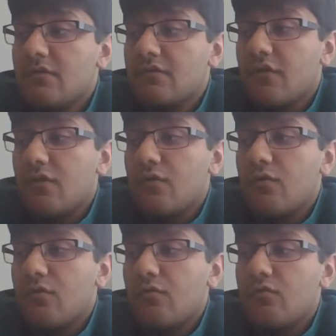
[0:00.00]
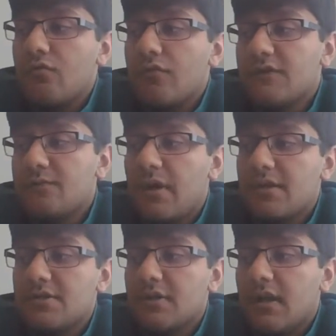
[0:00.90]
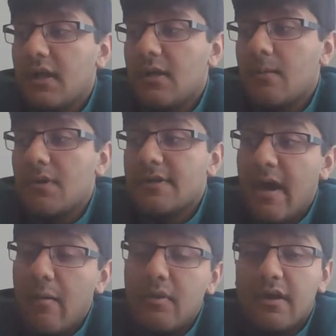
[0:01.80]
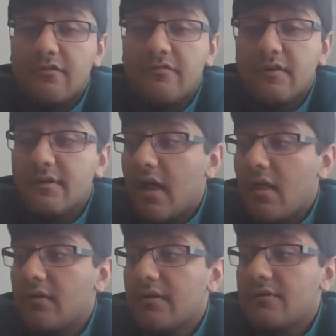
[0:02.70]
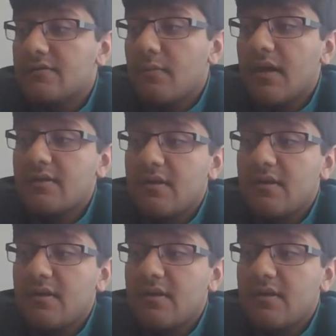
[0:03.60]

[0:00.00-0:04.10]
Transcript: So this patient can metabolize phenylalanine to make